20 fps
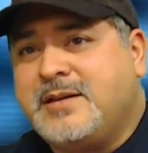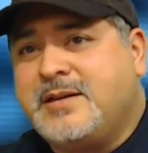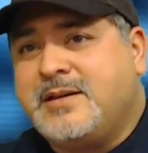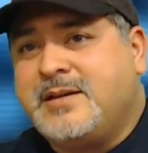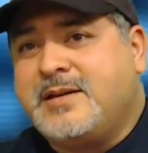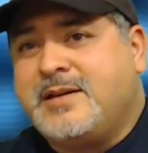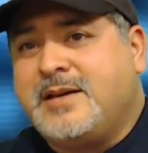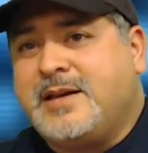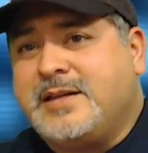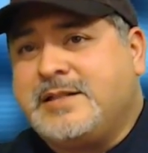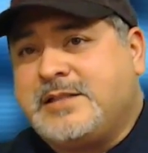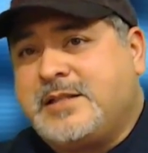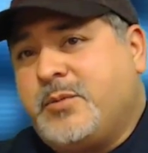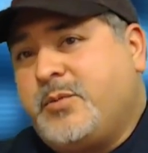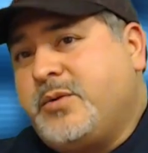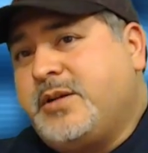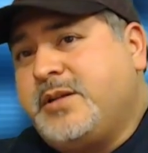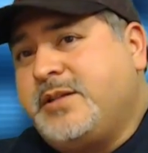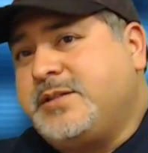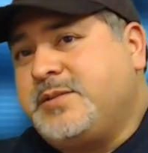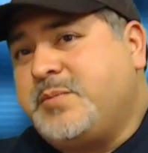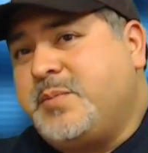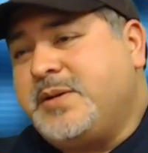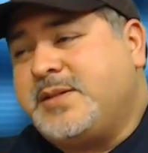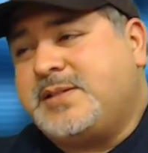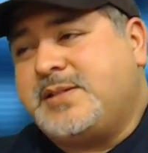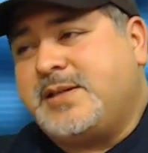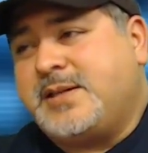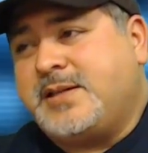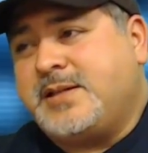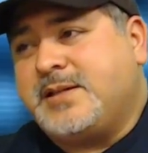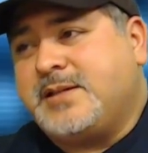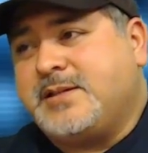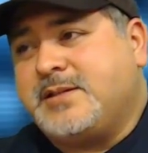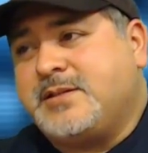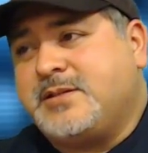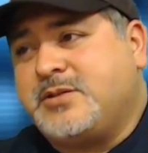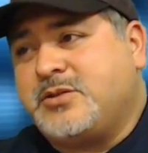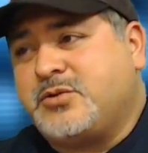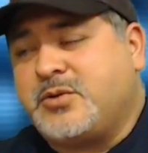And someone as busy as
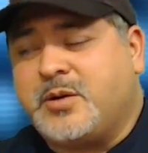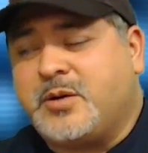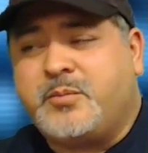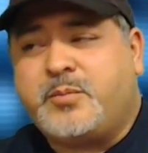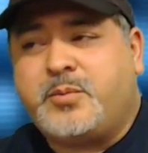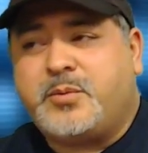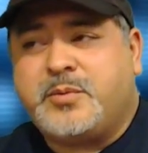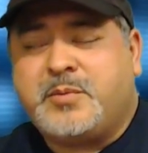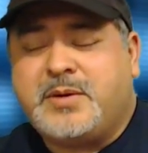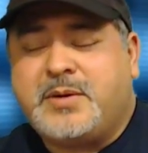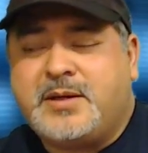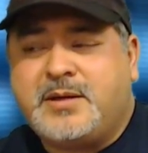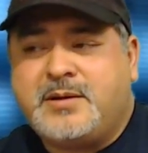Trump would be?